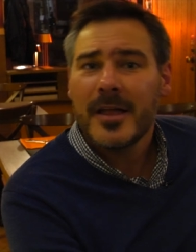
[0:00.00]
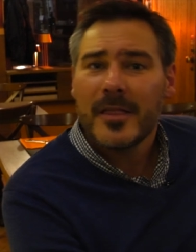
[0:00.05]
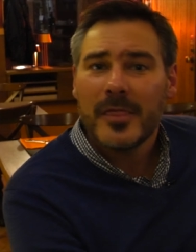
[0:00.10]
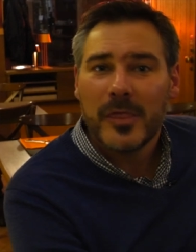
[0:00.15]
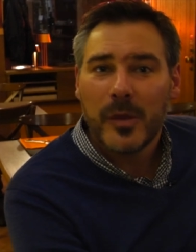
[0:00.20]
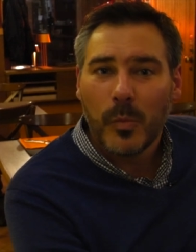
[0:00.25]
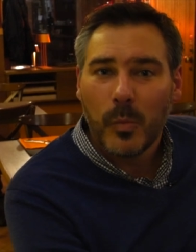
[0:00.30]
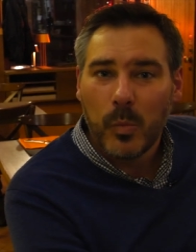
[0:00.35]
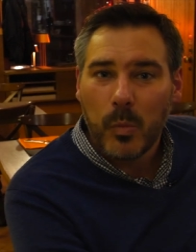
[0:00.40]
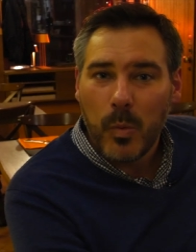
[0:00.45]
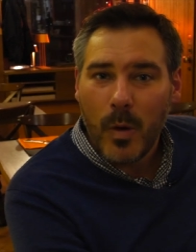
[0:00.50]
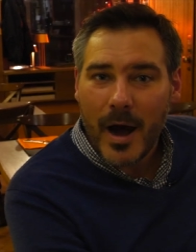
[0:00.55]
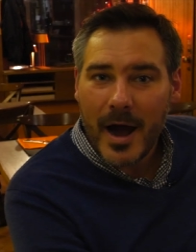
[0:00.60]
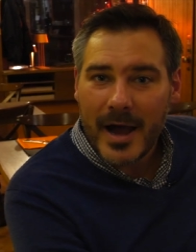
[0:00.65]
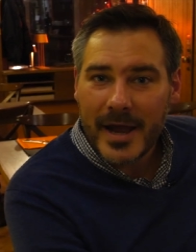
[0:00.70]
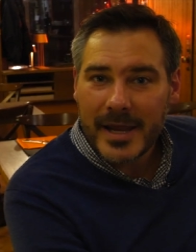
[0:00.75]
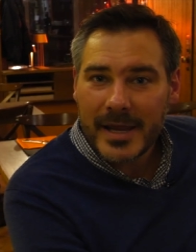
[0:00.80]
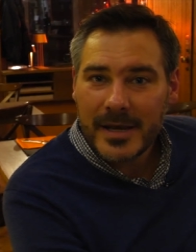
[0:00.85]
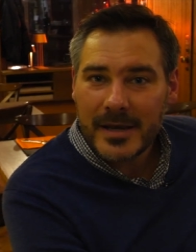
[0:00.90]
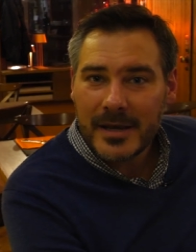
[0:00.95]
The
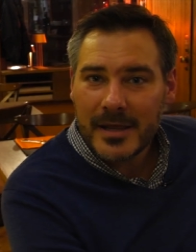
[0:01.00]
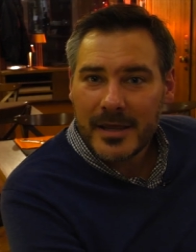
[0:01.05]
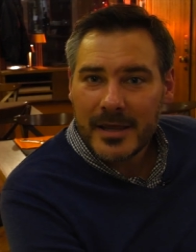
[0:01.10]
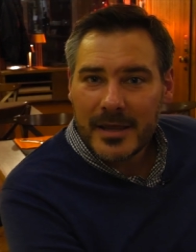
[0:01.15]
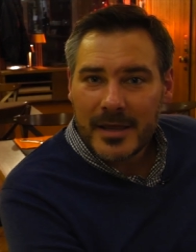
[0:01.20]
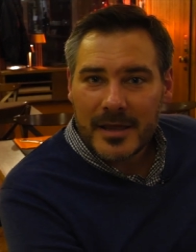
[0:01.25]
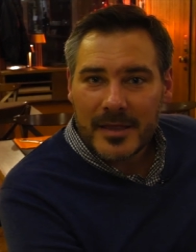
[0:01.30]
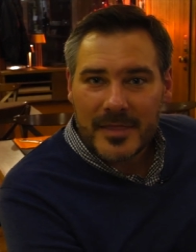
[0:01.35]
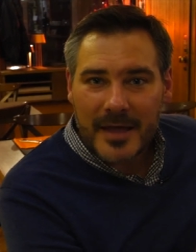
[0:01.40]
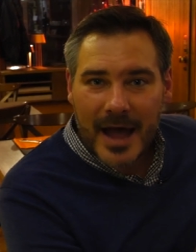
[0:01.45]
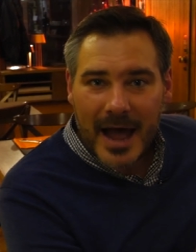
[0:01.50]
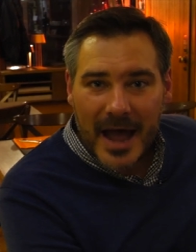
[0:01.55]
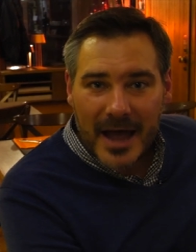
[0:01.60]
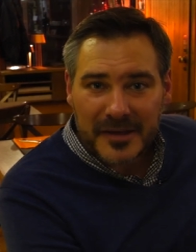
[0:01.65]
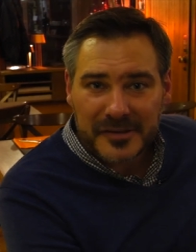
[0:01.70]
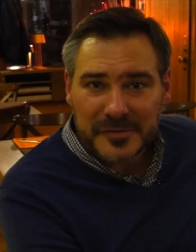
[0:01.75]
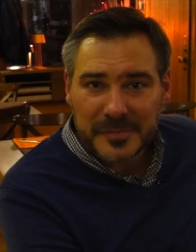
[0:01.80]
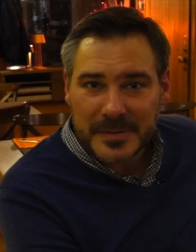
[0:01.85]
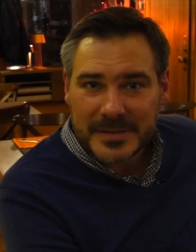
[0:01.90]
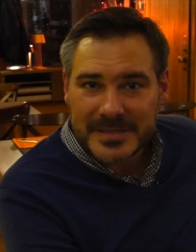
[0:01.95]
wine, the
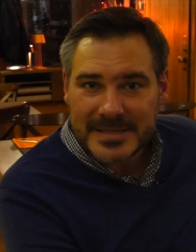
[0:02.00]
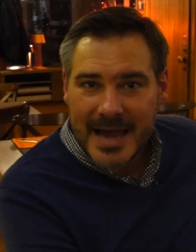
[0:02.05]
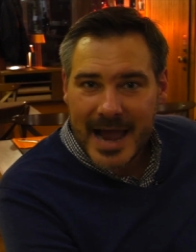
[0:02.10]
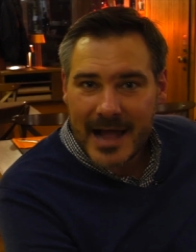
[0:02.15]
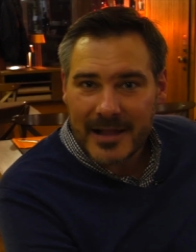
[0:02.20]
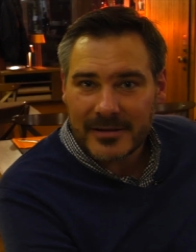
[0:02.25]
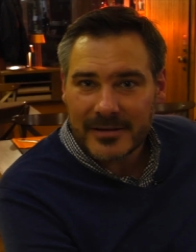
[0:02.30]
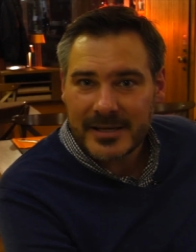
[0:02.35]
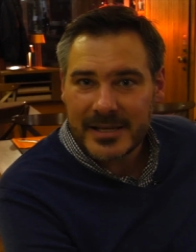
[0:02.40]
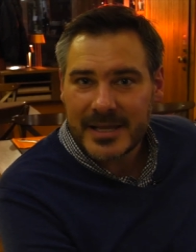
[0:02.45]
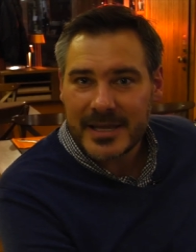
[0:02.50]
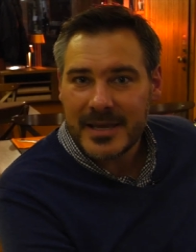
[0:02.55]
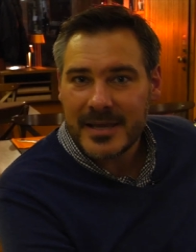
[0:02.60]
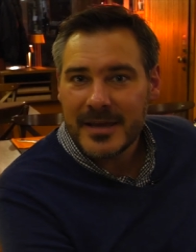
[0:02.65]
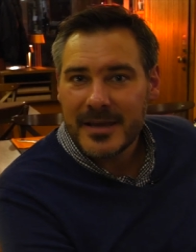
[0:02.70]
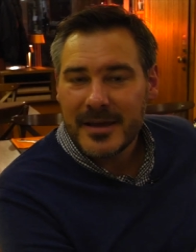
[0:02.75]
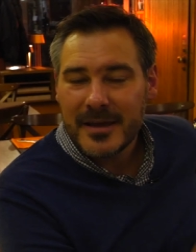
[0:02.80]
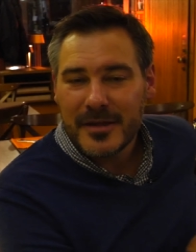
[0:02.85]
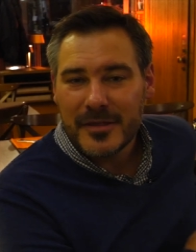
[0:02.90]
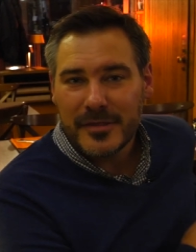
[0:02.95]

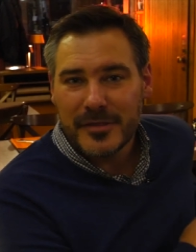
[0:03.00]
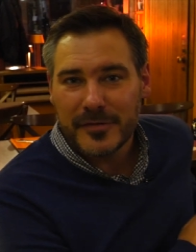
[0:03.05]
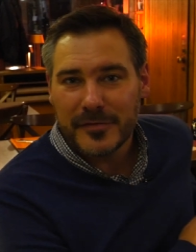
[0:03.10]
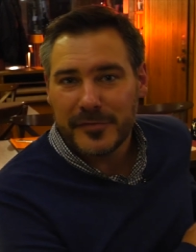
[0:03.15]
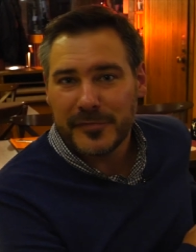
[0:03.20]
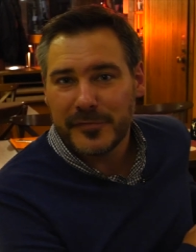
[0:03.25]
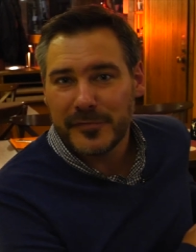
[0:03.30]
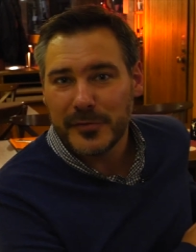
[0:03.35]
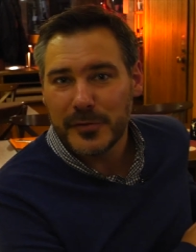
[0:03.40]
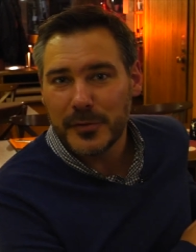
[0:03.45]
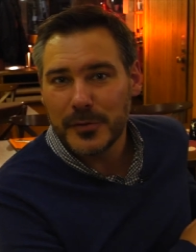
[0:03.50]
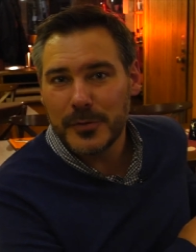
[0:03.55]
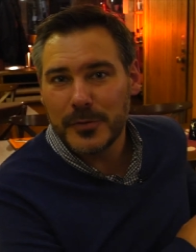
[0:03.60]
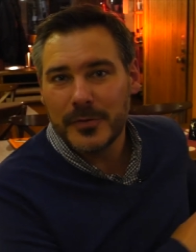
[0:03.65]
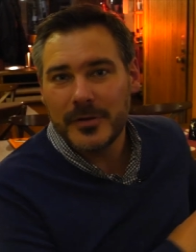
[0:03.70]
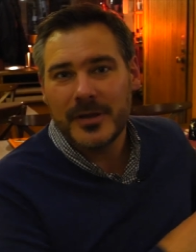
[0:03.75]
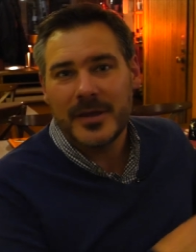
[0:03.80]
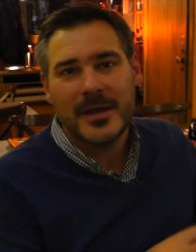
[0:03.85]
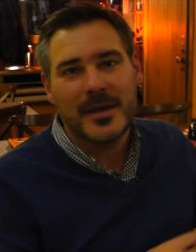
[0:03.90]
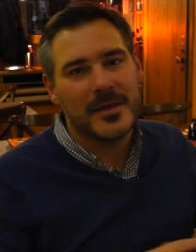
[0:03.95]
hospitality, the
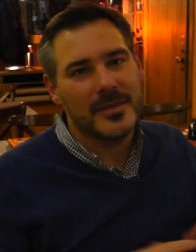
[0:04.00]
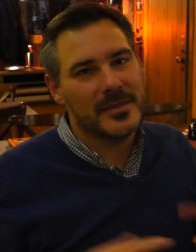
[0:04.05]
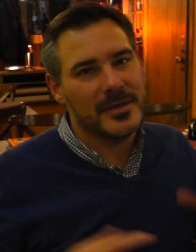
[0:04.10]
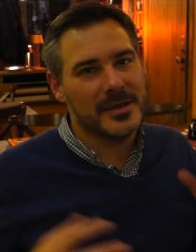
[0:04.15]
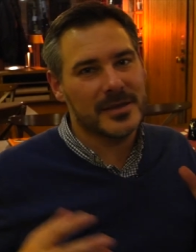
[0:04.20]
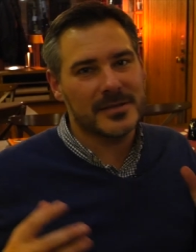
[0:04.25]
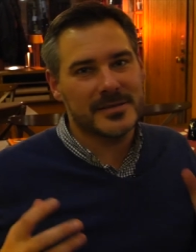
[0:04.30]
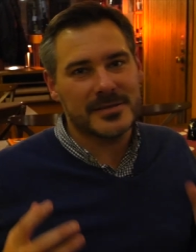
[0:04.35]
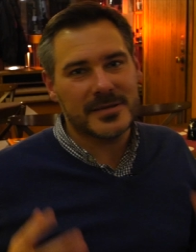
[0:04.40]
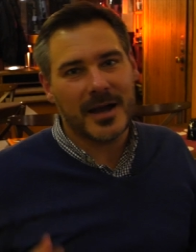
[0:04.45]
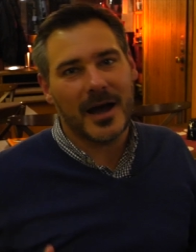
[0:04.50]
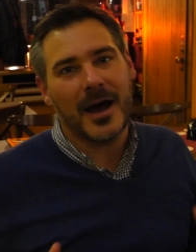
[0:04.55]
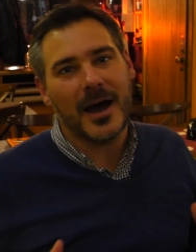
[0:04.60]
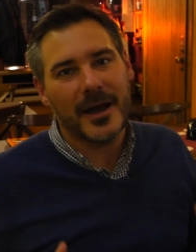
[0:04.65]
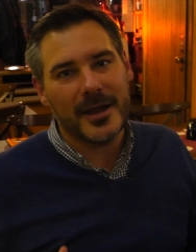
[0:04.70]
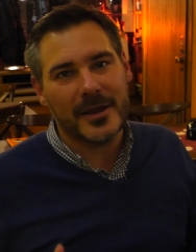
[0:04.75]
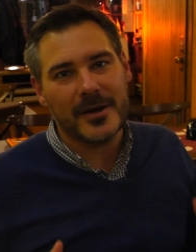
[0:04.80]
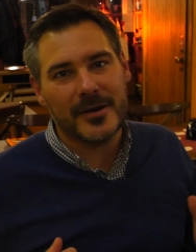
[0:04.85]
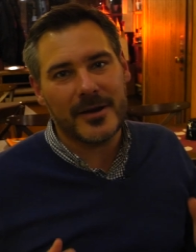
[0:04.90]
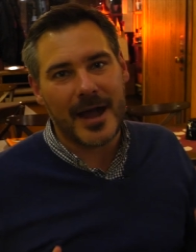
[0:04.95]
food, the
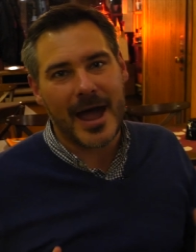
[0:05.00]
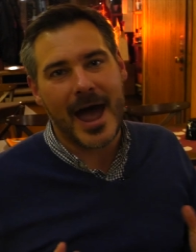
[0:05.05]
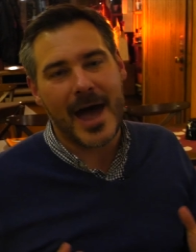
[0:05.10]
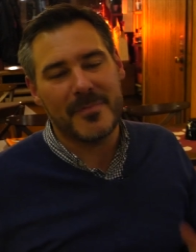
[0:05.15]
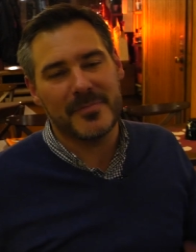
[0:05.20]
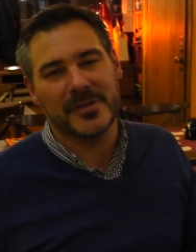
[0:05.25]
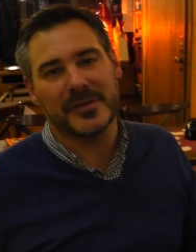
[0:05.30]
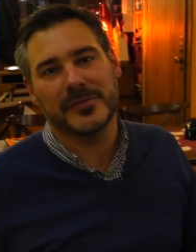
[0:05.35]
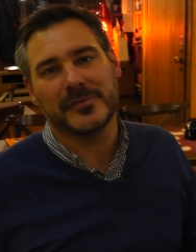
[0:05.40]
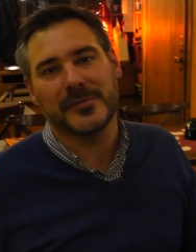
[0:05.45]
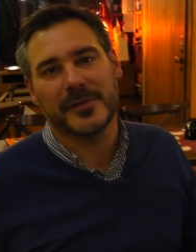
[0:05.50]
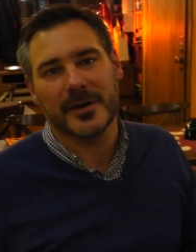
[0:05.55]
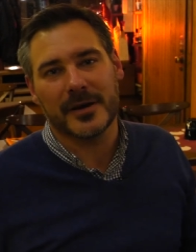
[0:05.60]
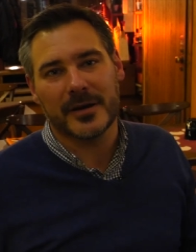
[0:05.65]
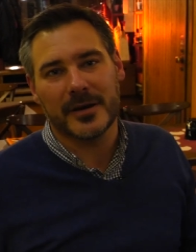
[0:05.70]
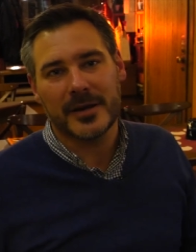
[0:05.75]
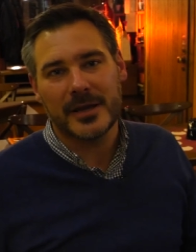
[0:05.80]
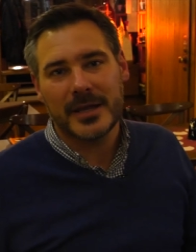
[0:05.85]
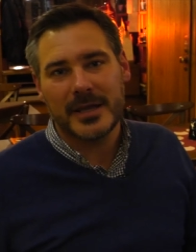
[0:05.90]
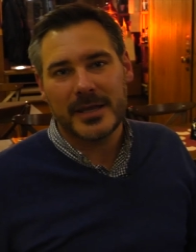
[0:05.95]
entire
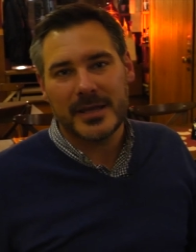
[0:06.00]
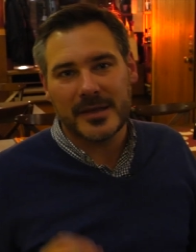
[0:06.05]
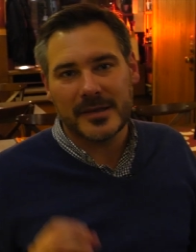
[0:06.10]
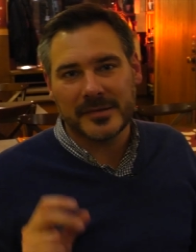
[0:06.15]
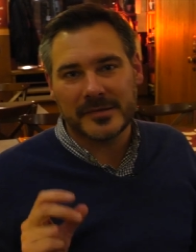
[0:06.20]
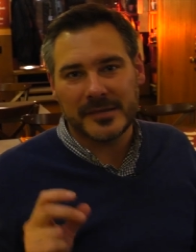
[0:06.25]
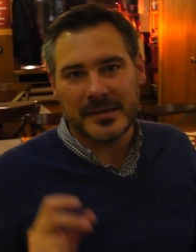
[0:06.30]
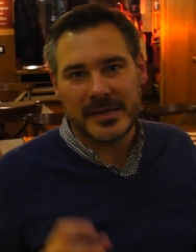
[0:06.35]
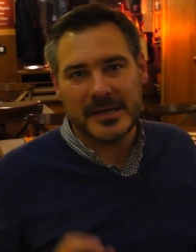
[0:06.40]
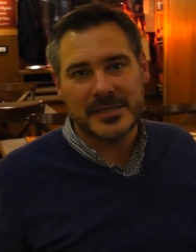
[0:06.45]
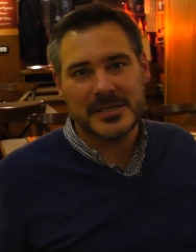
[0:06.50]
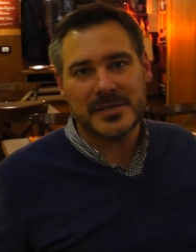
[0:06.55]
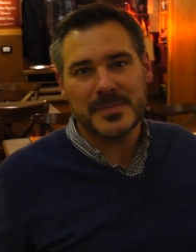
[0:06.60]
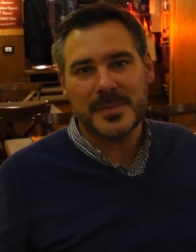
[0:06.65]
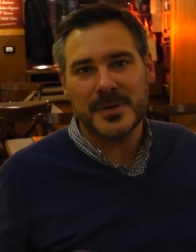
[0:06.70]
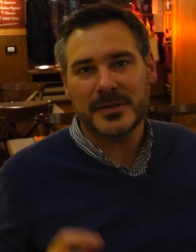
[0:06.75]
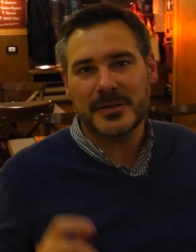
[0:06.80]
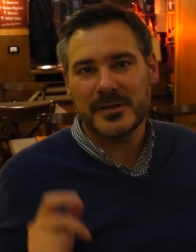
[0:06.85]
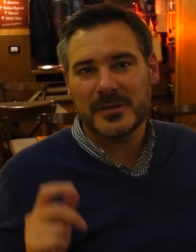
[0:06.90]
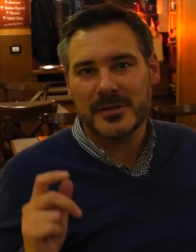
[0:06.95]
atmosphere is
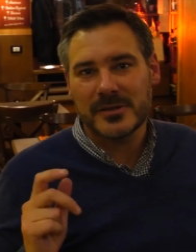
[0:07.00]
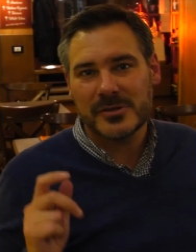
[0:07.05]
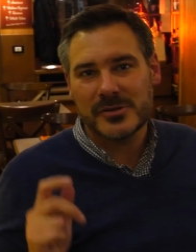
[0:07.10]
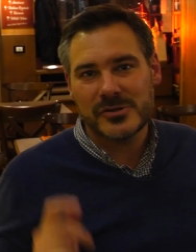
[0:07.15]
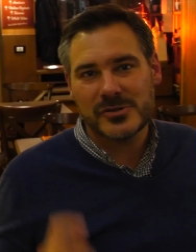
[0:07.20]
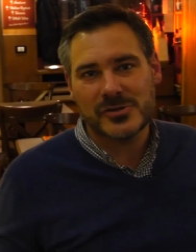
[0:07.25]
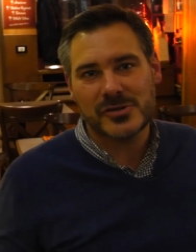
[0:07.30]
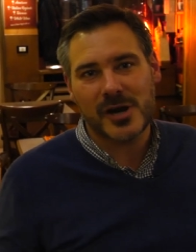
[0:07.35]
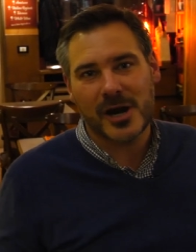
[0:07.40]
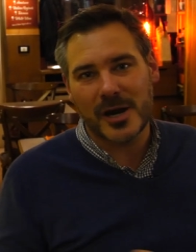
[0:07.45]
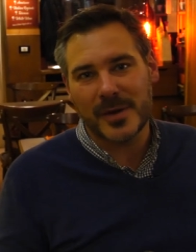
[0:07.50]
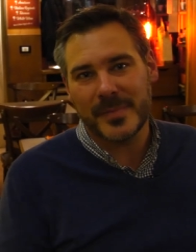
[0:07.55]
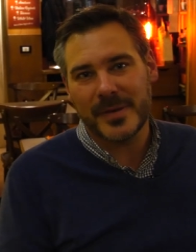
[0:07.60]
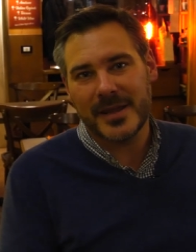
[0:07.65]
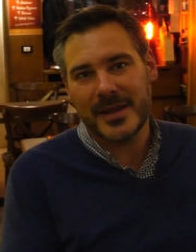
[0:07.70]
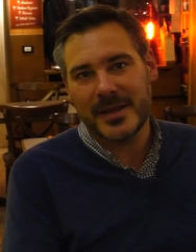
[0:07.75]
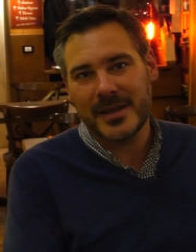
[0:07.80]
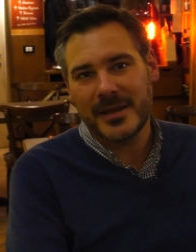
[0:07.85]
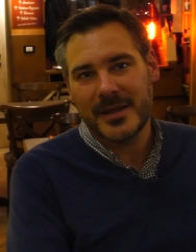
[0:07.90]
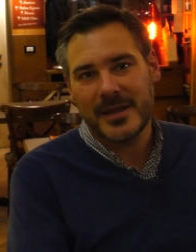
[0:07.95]
intimate,
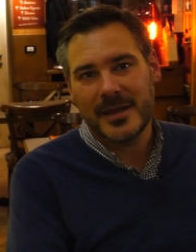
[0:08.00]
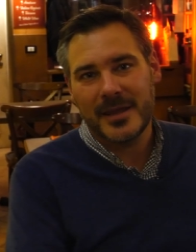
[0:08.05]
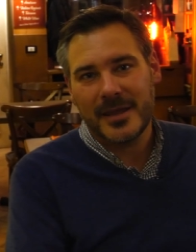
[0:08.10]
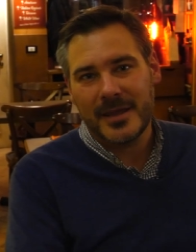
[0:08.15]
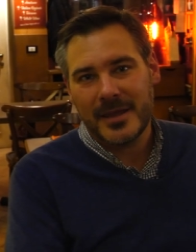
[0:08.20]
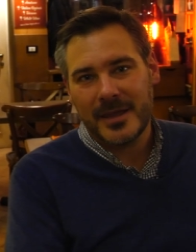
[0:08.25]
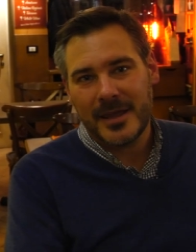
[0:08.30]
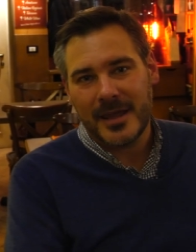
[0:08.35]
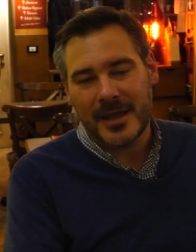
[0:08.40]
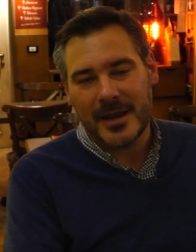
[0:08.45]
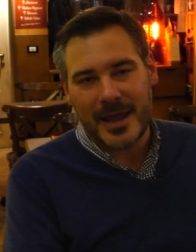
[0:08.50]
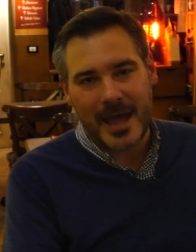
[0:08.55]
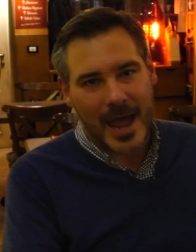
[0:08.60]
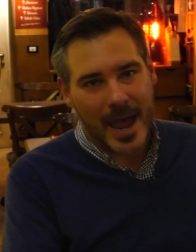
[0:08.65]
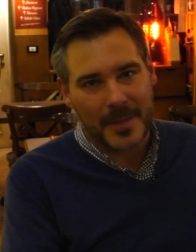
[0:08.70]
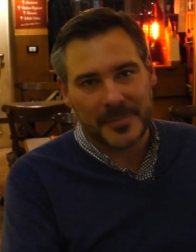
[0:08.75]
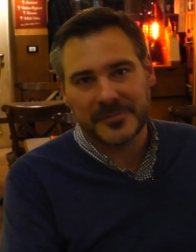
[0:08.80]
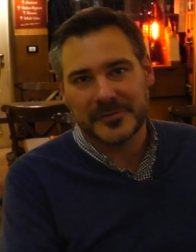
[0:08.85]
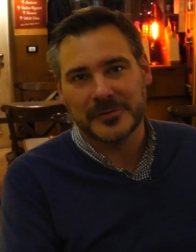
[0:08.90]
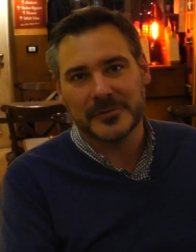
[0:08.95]
charming, and
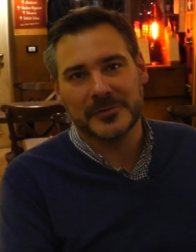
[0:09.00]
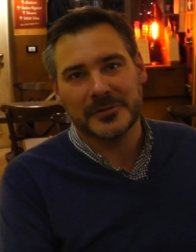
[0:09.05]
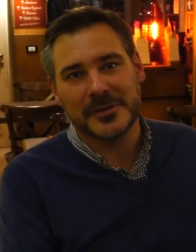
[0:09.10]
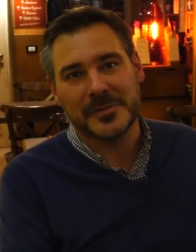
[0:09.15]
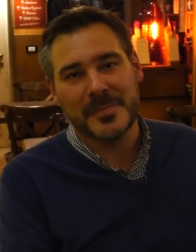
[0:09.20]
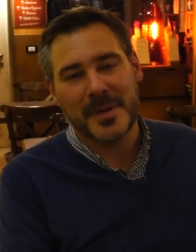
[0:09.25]
absolutely